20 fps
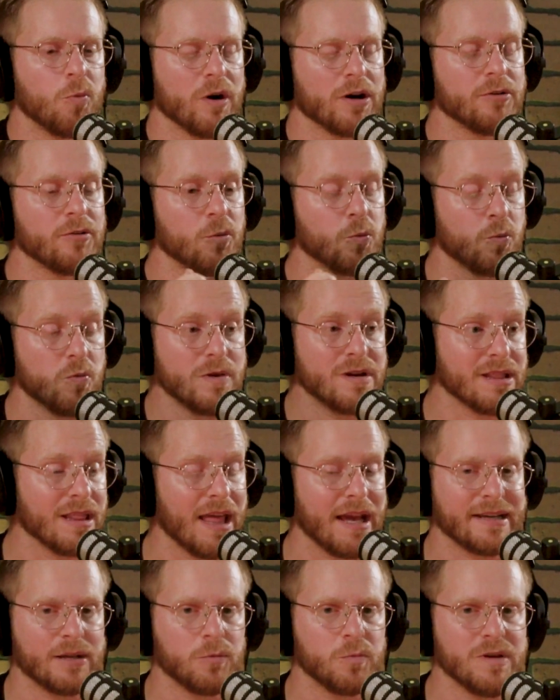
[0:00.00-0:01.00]
Where
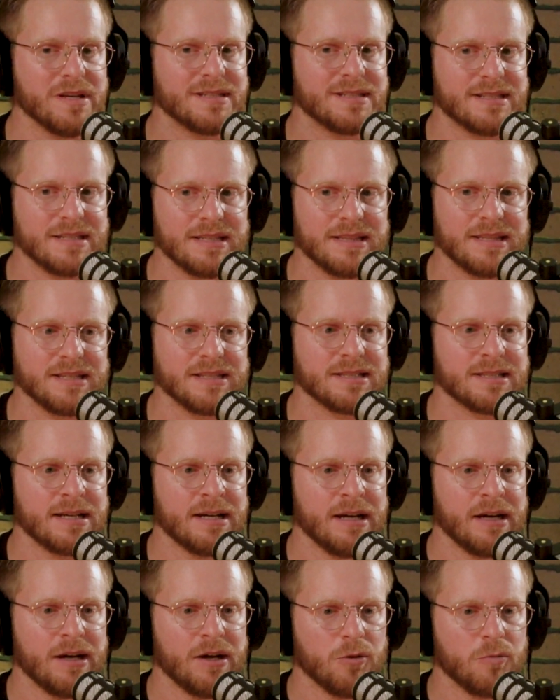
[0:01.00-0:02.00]
we see this,
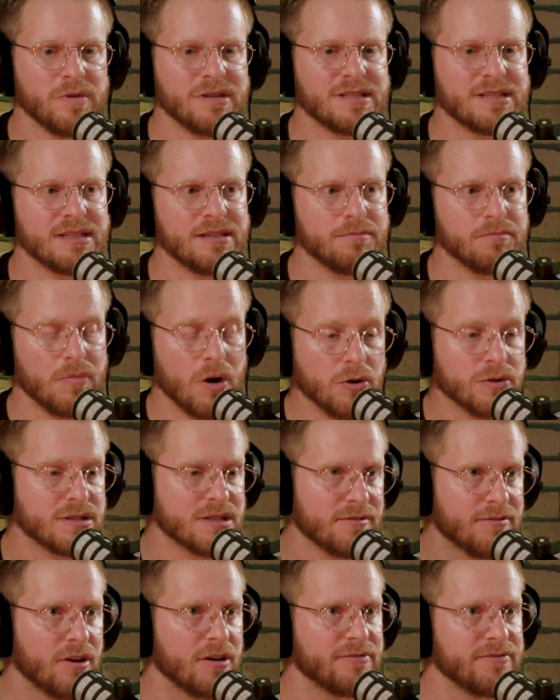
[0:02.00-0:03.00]
we see
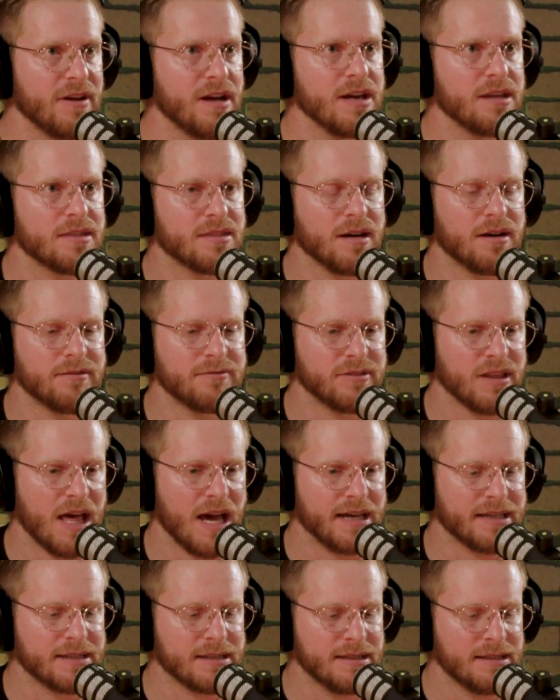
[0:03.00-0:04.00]
most of our faith of
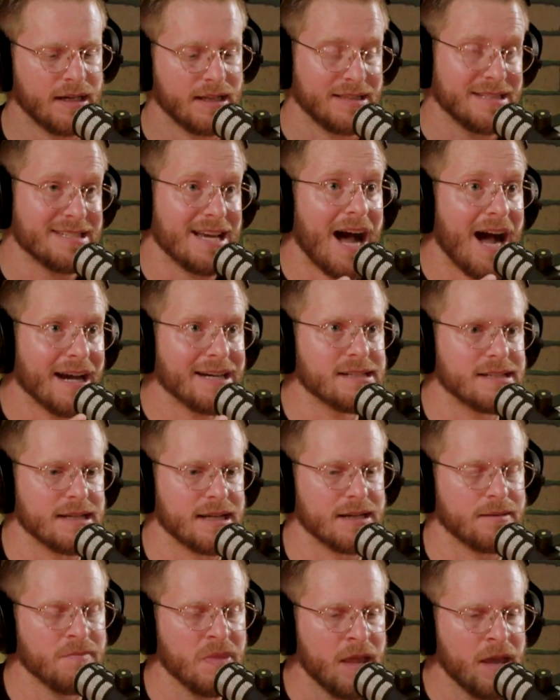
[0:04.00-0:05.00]
at least I did.